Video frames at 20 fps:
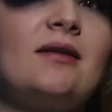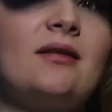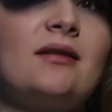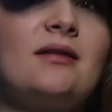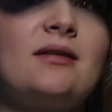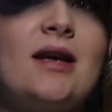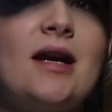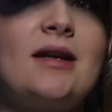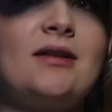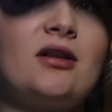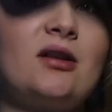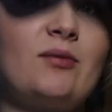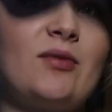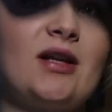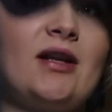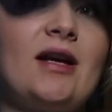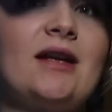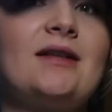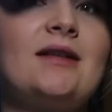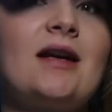So today's going to be
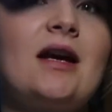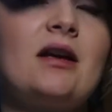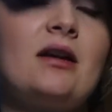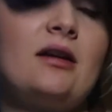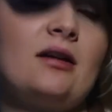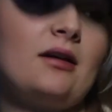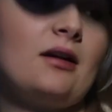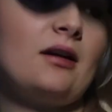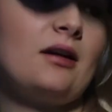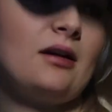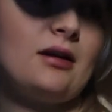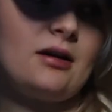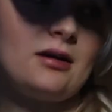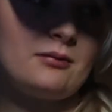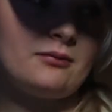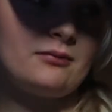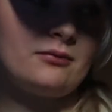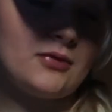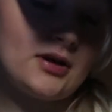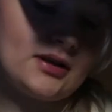a leg day,
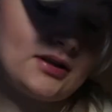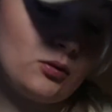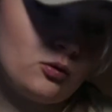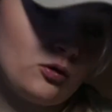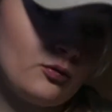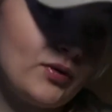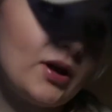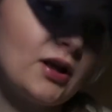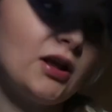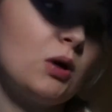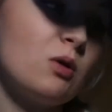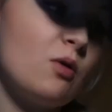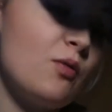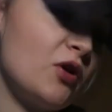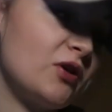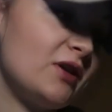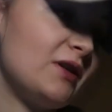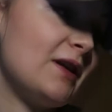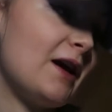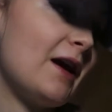as it would be a lower
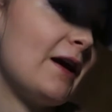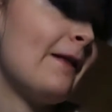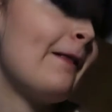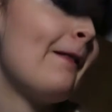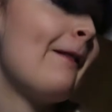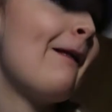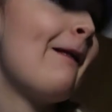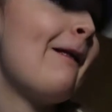body day.